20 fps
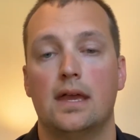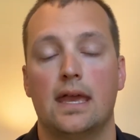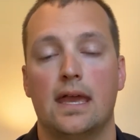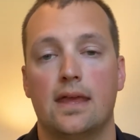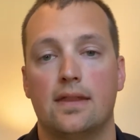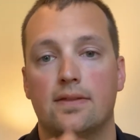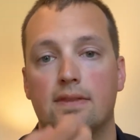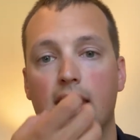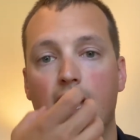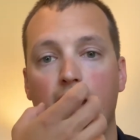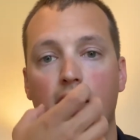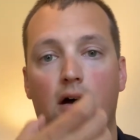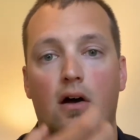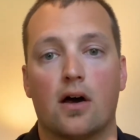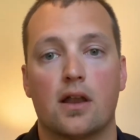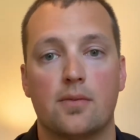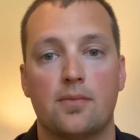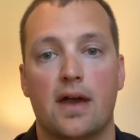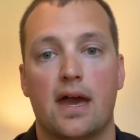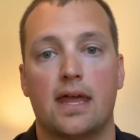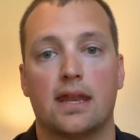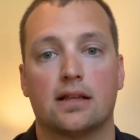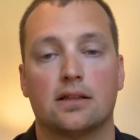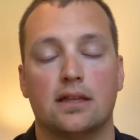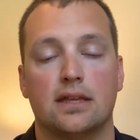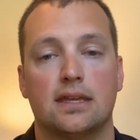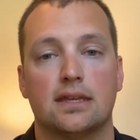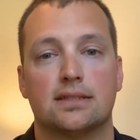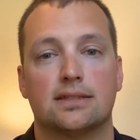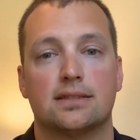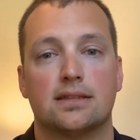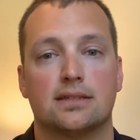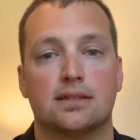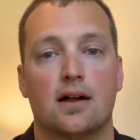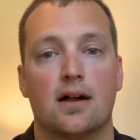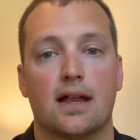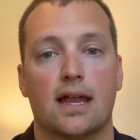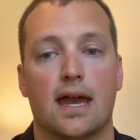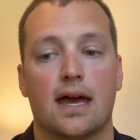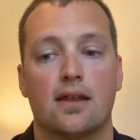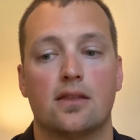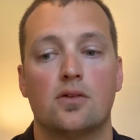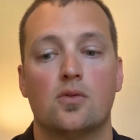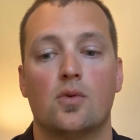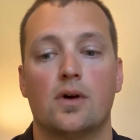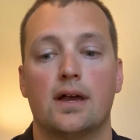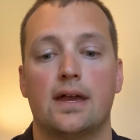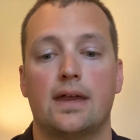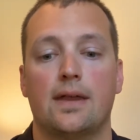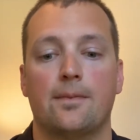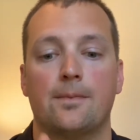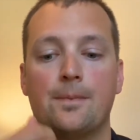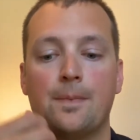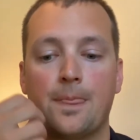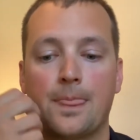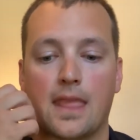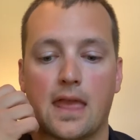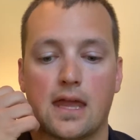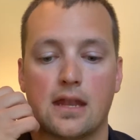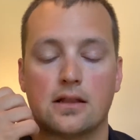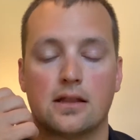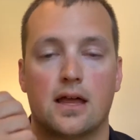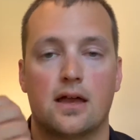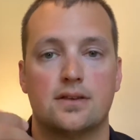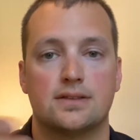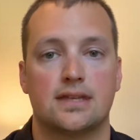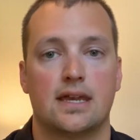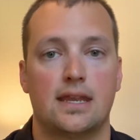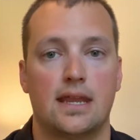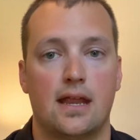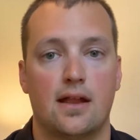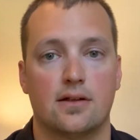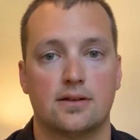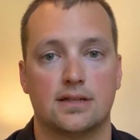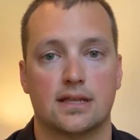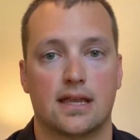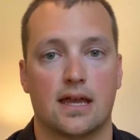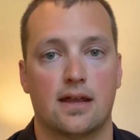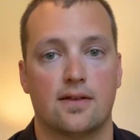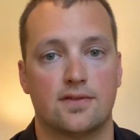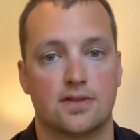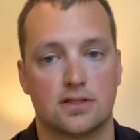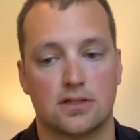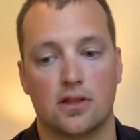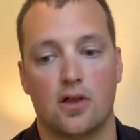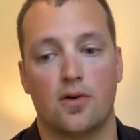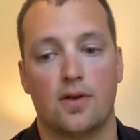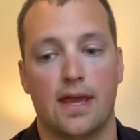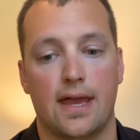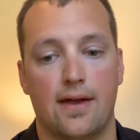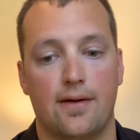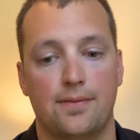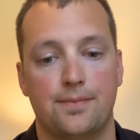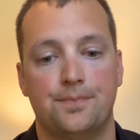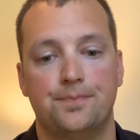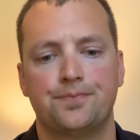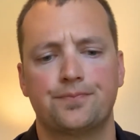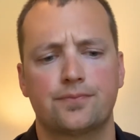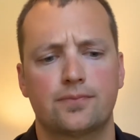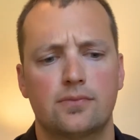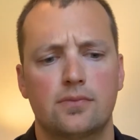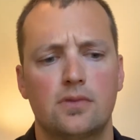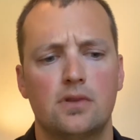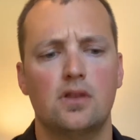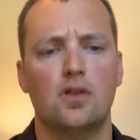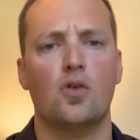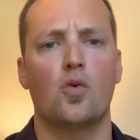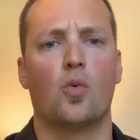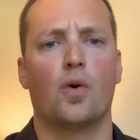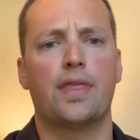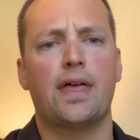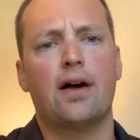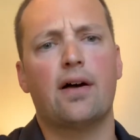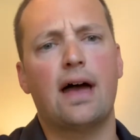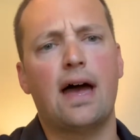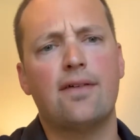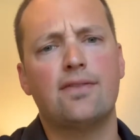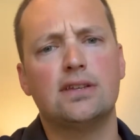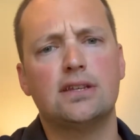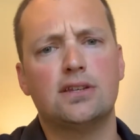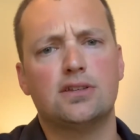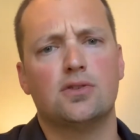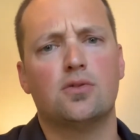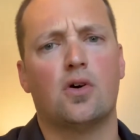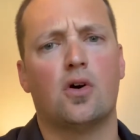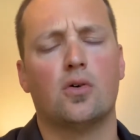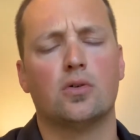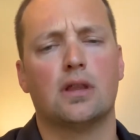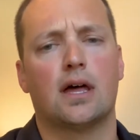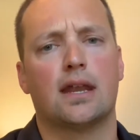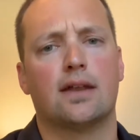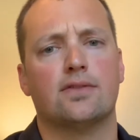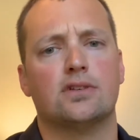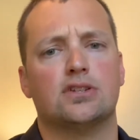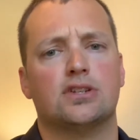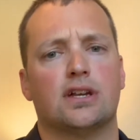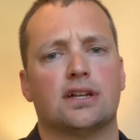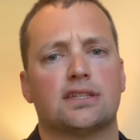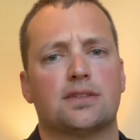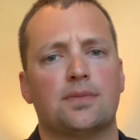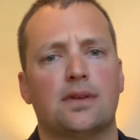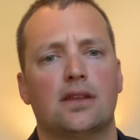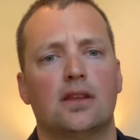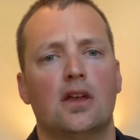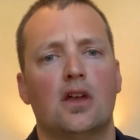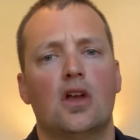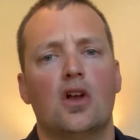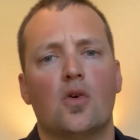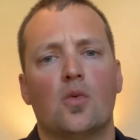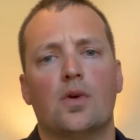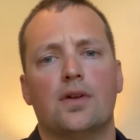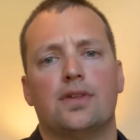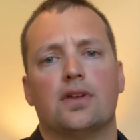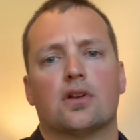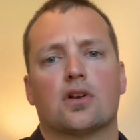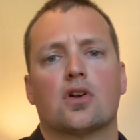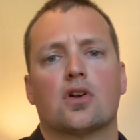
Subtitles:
that automatically gets the tongue out of the way and allows that air to kind of slow down without having to do a whole lot of adjustment with your